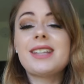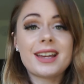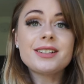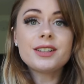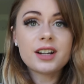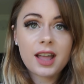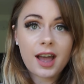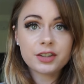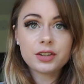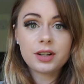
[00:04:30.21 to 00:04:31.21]
Yesterday
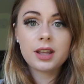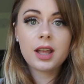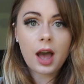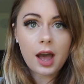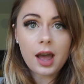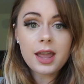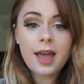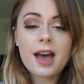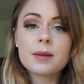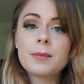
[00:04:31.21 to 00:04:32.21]
actually, I
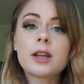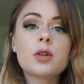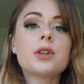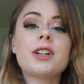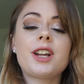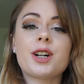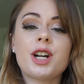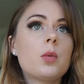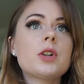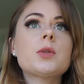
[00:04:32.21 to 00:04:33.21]
had my court
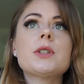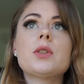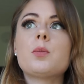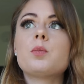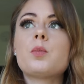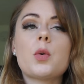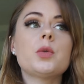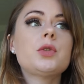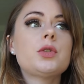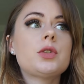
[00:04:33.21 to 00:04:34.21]
hearing, which was the
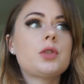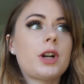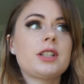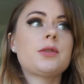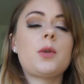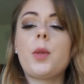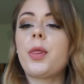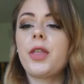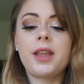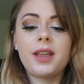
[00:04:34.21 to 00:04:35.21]
most stressful
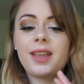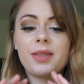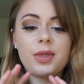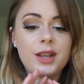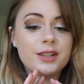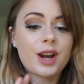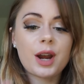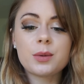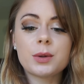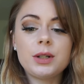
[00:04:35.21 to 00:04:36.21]
thing in the
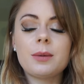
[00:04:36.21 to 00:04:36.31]
entire world.